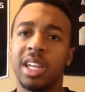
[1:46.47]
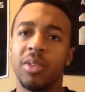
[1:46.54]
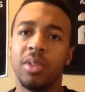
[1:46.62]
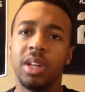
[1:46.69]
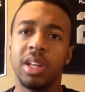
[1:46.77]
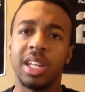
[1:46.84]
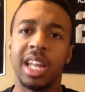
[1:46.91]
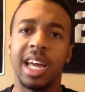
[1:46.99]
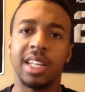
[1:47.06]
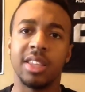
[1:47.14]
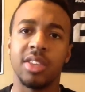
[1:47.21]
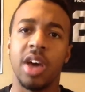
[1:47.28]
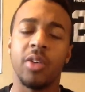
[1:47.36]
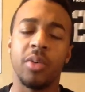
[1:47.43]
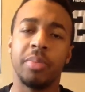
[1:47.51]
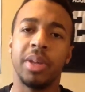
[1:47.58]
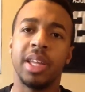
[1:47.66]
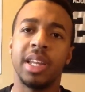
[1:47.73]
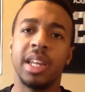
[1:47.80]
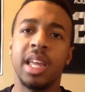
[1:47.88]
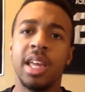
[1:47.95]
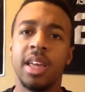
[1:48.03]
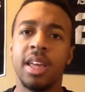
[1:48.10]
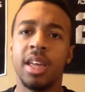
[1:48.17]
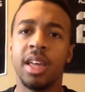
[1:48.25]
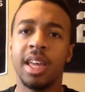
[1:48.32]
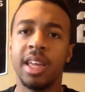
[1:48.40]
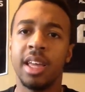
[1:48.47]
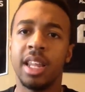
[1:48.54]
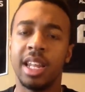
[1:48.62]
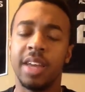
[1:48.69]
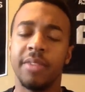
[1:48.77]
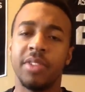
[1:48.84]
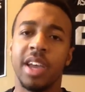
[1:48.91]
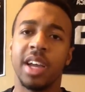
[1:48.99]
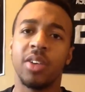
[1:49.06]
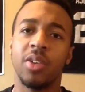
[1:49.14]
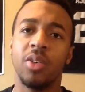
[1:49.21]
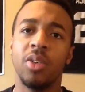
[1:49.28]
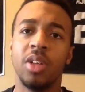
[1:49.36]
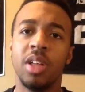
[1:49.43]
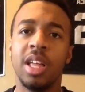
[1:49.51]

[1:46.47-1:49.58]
It would look like Donald Penn, left tackle,